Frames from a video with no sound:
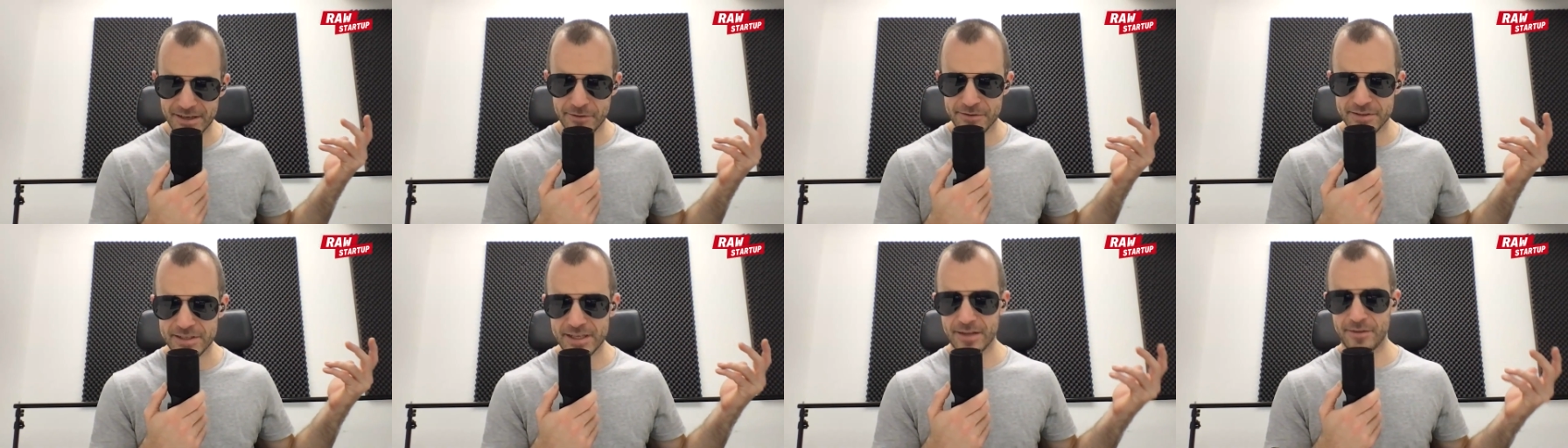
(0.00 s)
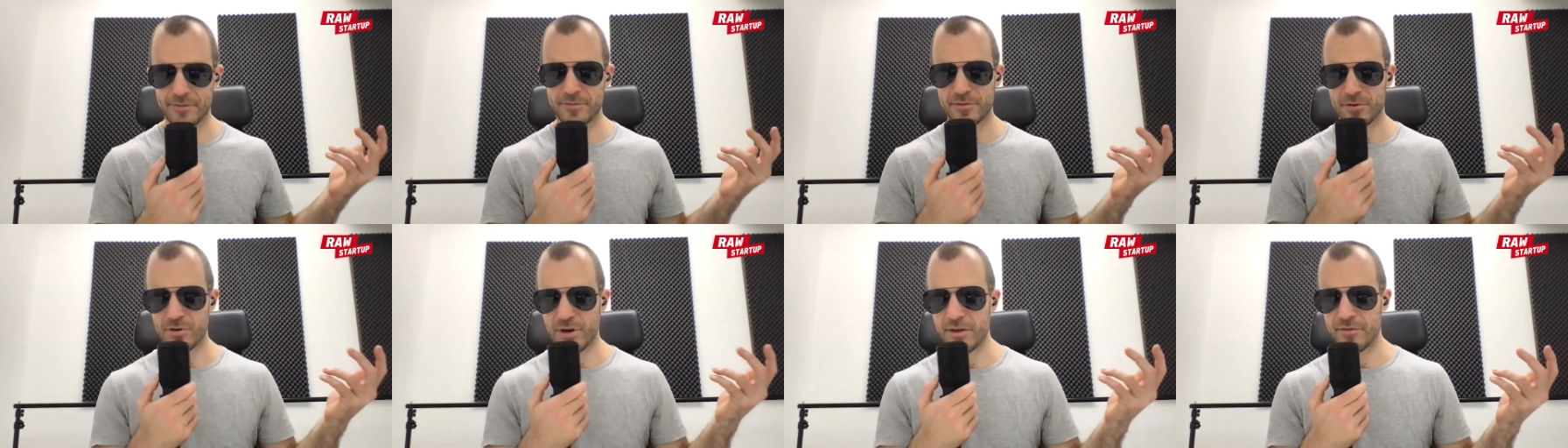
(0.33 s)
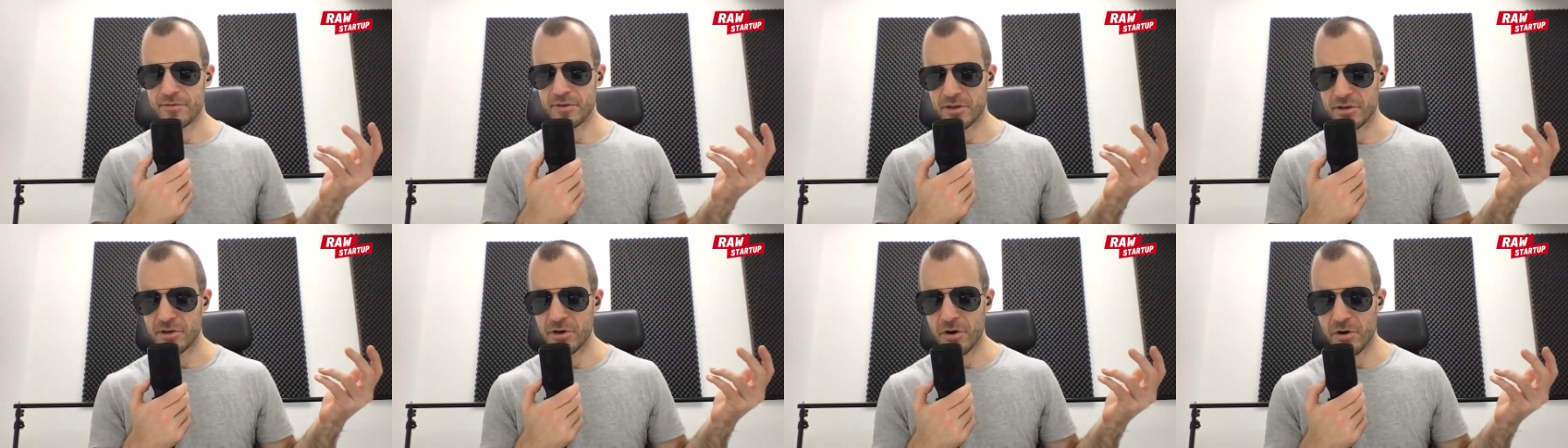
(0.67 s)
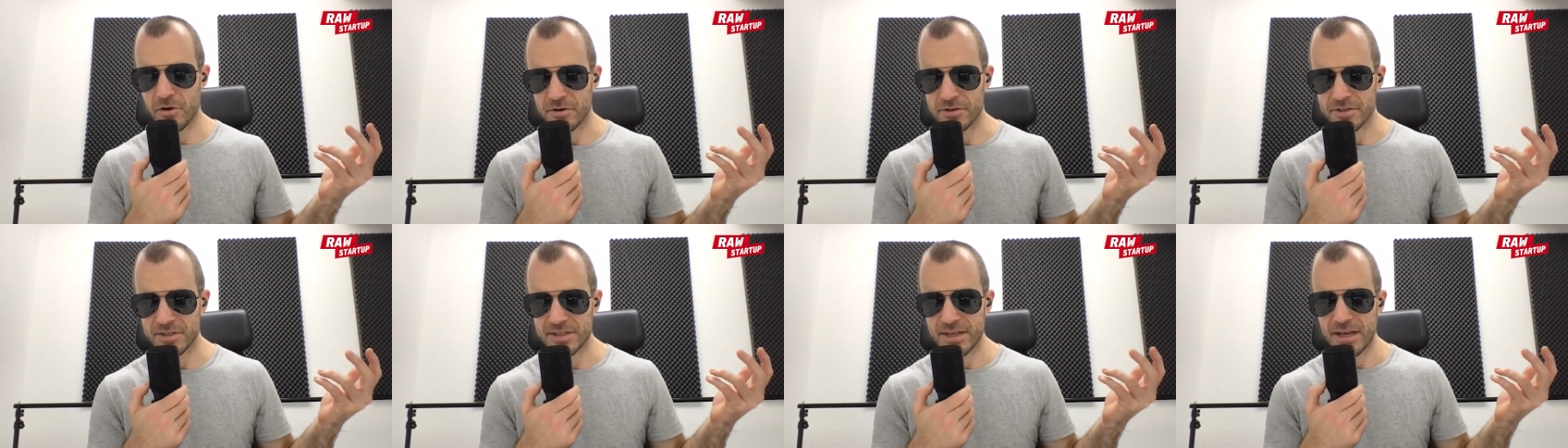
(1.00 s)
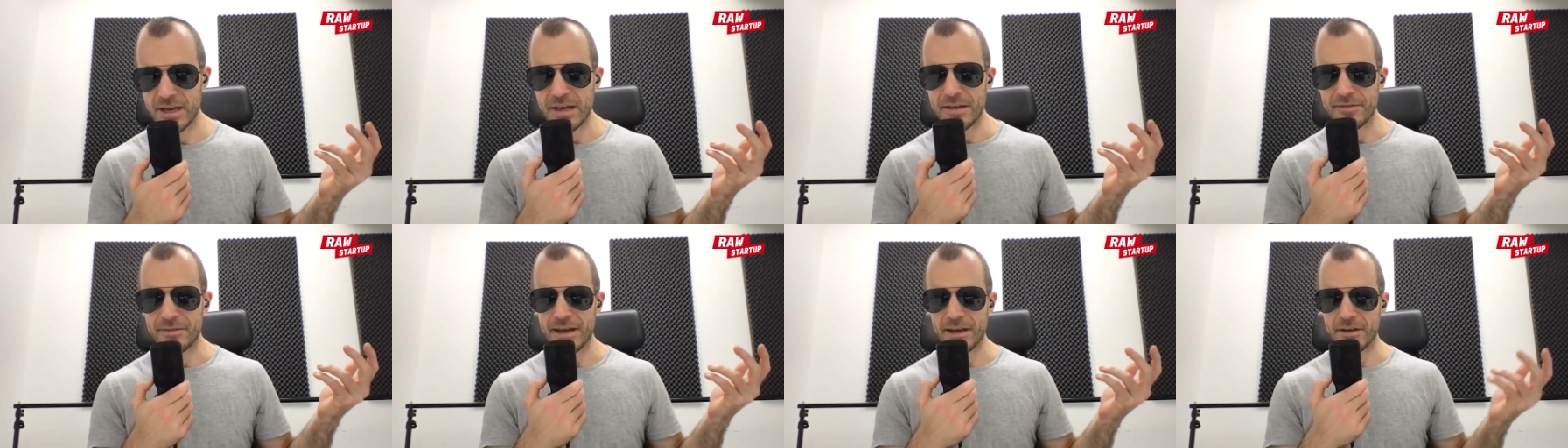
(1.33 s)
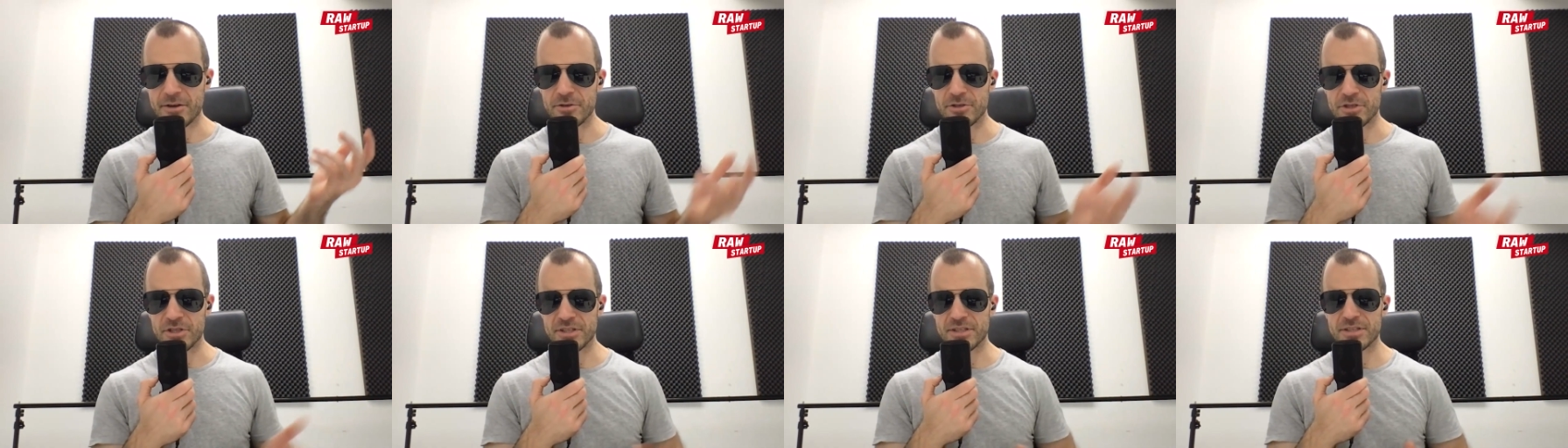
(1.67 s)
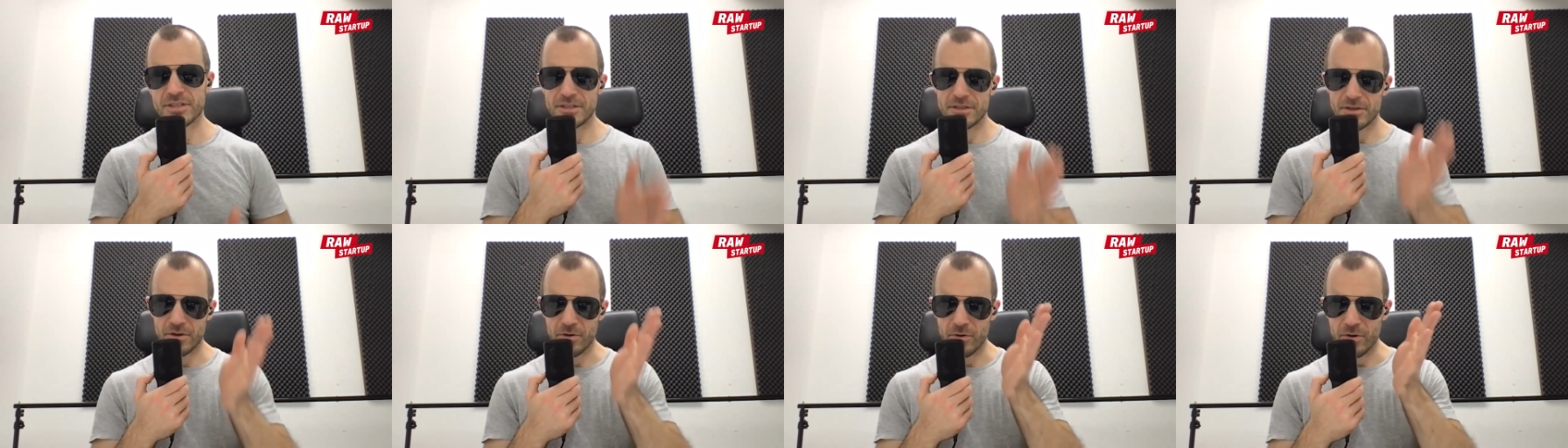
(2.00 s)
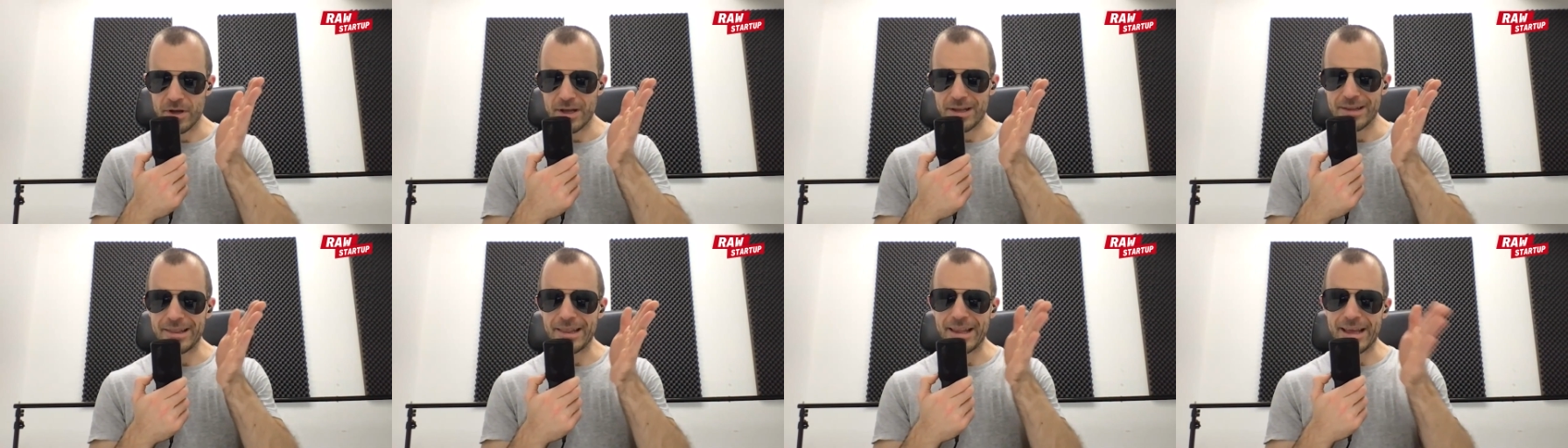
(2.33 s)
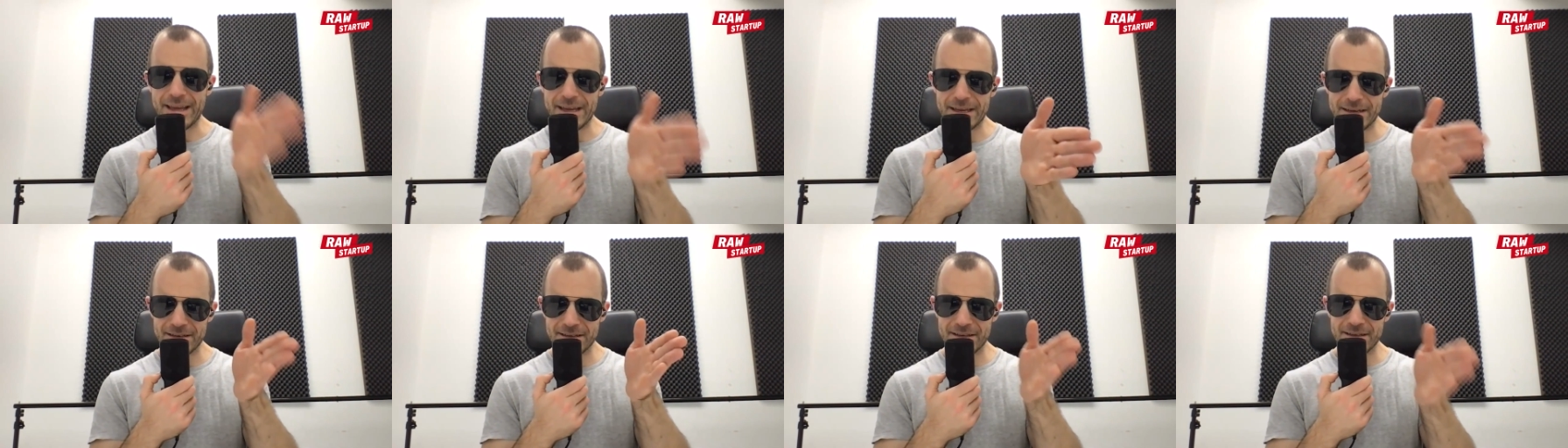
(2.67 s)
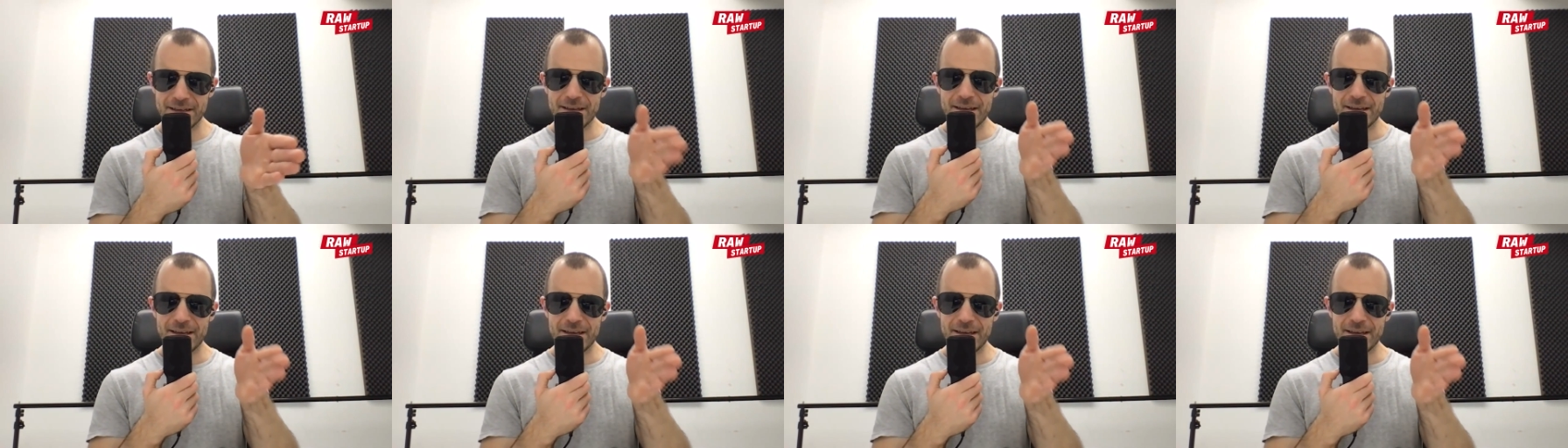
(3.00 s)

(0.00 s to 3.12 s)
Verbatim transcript: of self-driving cars that could just, you know, lane